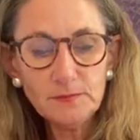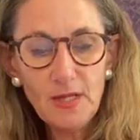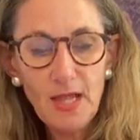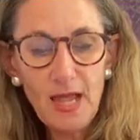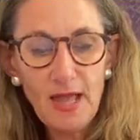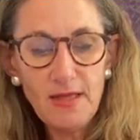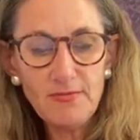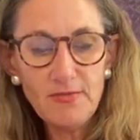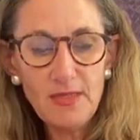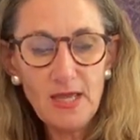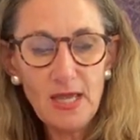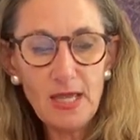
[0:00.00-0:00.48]

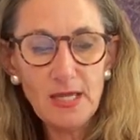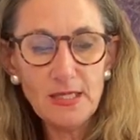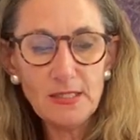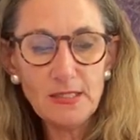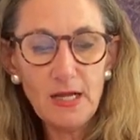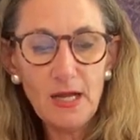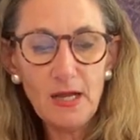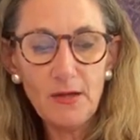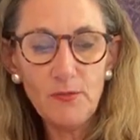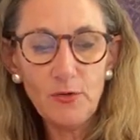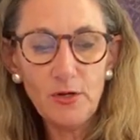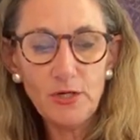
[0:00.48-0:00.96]
And
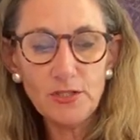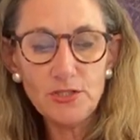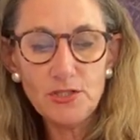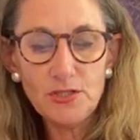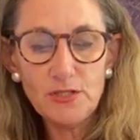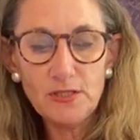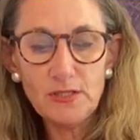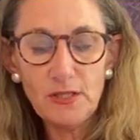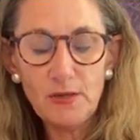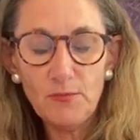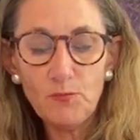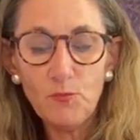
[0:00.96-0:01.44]
then I want,
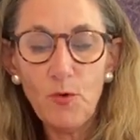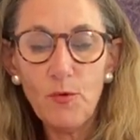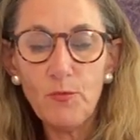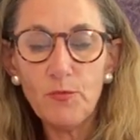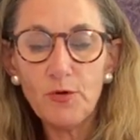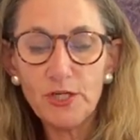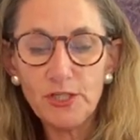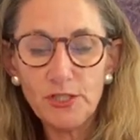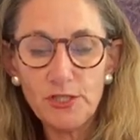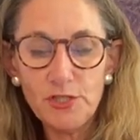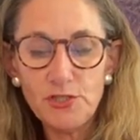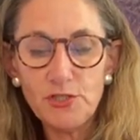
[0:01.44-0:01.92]
then what
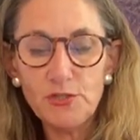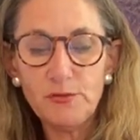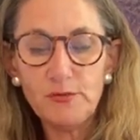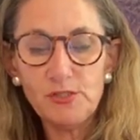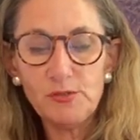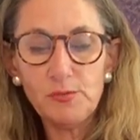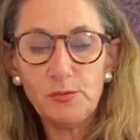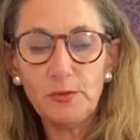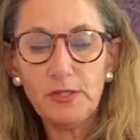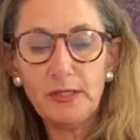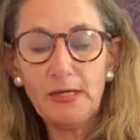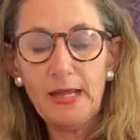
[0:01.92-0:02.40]
we're gonna do
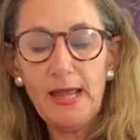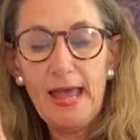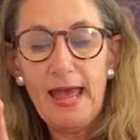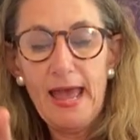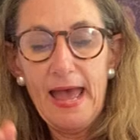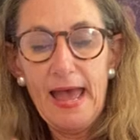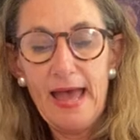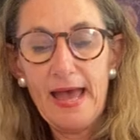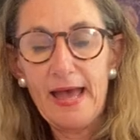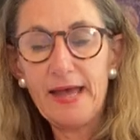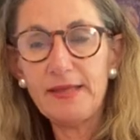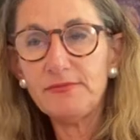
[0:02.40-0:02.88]
is we're gonna
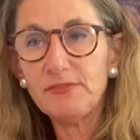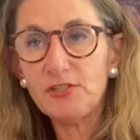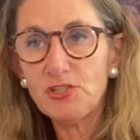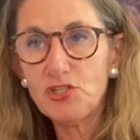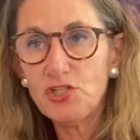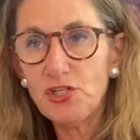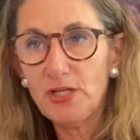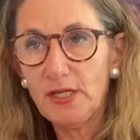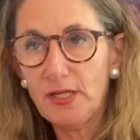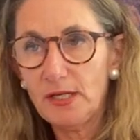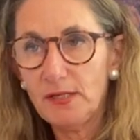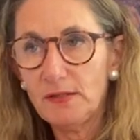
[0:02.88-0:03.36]
add the
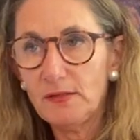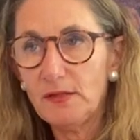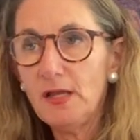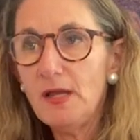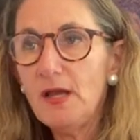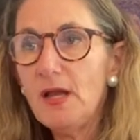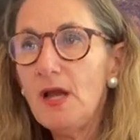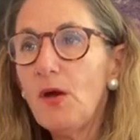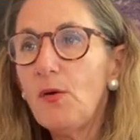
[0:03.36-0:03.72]
chicken.